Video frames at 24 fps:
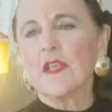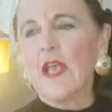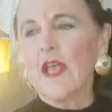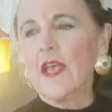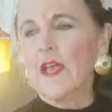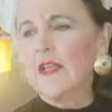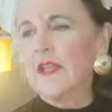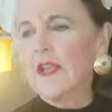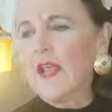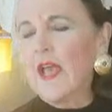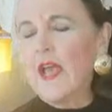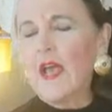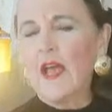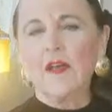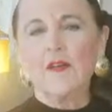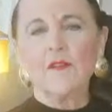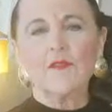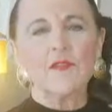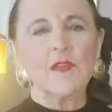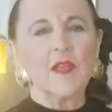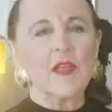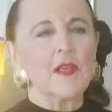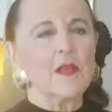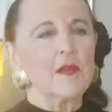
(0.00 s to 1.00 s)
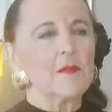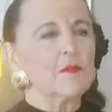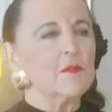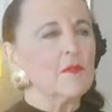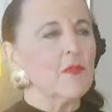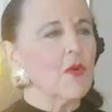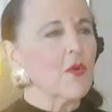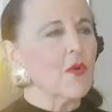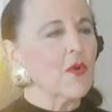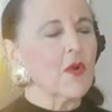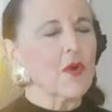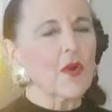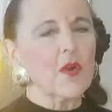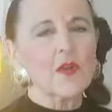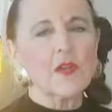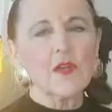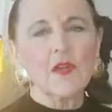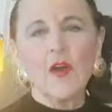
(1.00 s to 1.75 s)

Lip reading: and having more